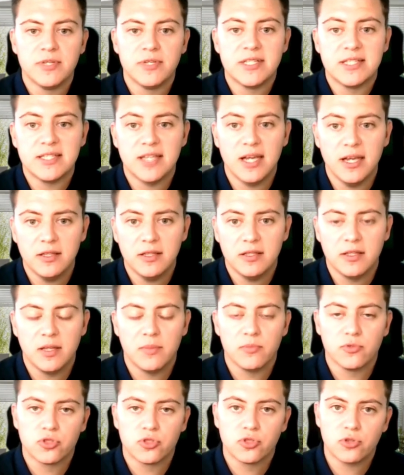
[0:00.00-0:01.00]
a site
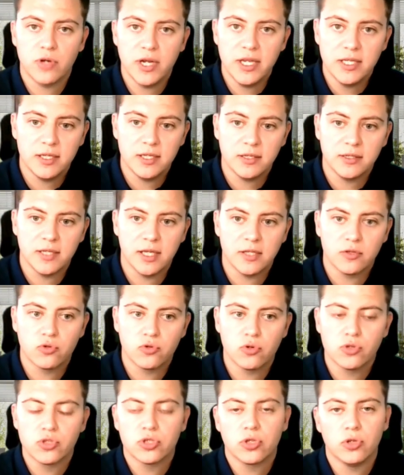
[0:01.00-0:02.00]
demonstrating that
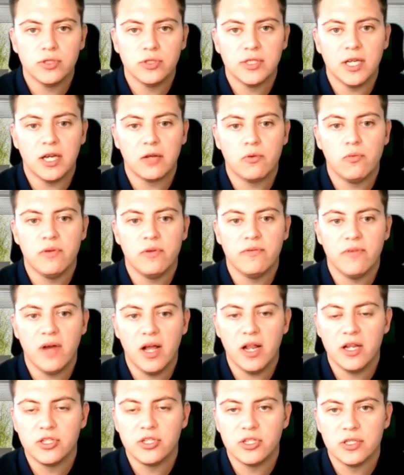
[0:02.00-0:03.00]
cross-contact with
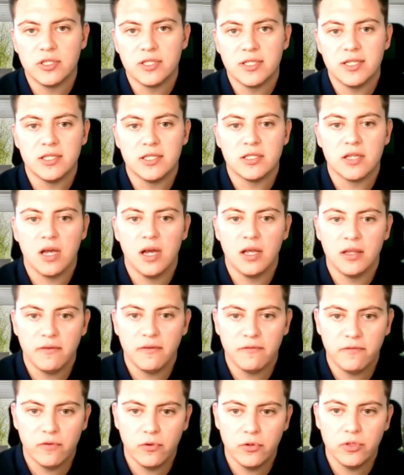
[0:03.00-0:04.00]
allergens is
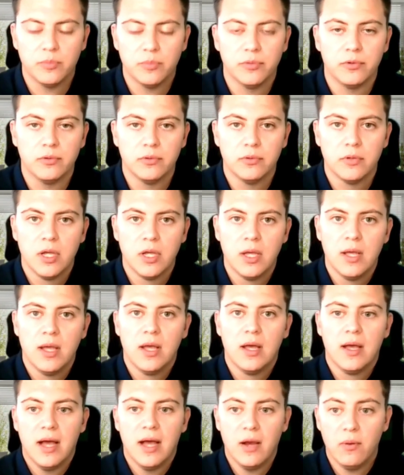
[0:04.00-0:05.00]
unavoidable.
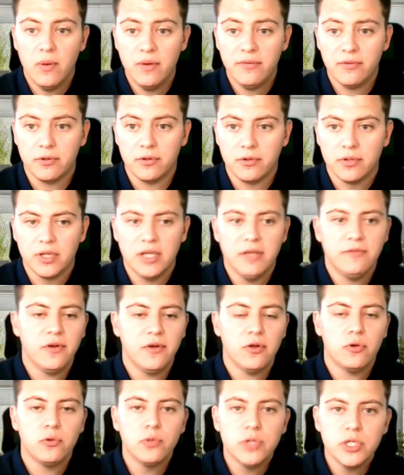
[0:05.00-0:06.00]
However, if
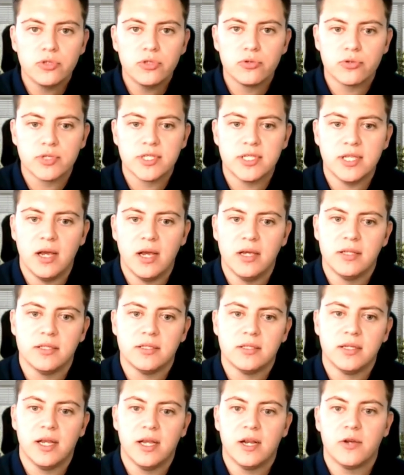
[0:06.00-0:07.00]
I audit your
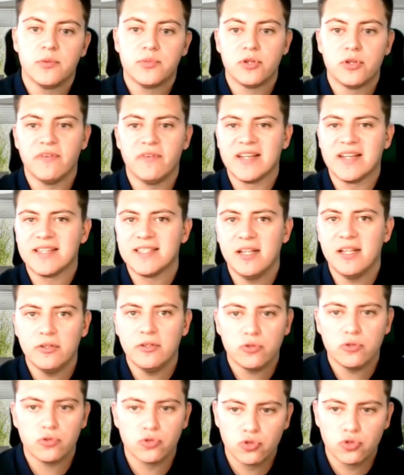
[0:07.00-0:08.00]
site and observe
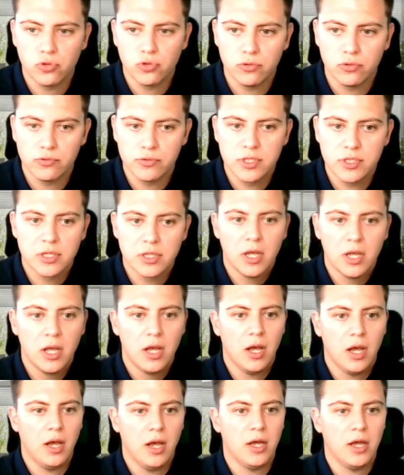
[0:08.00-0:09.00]
excellent controls,
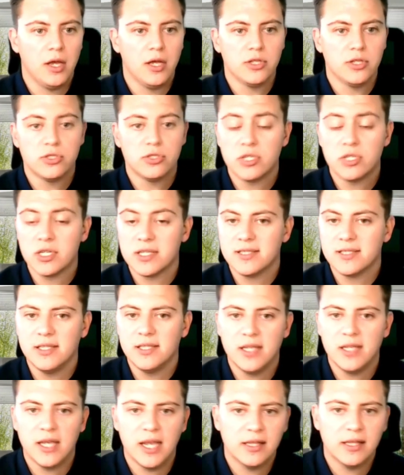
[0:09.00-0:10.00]
such as
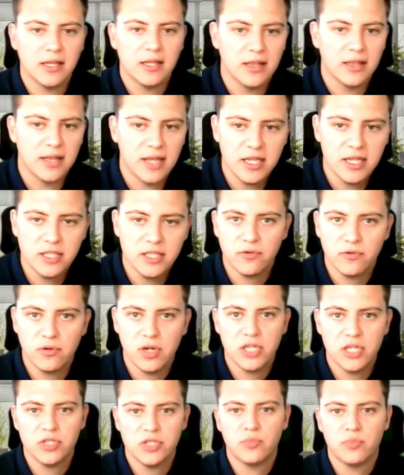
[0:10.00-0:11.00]
dedicated lines
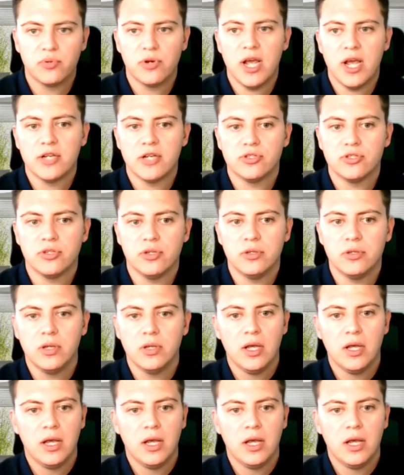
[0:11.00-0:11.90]
for allergen production,